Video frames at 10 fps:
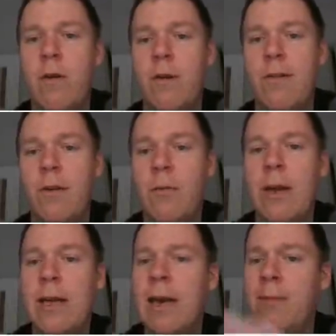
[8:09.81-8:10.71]
So when it
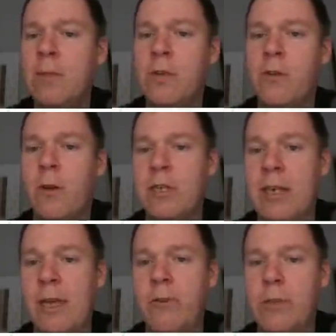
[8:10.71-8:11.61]
comes across an
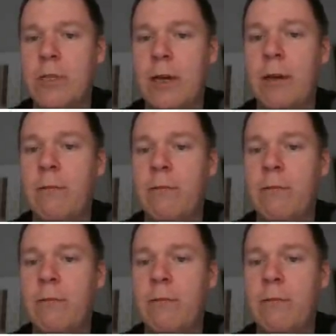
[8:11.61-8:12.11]
equal sign,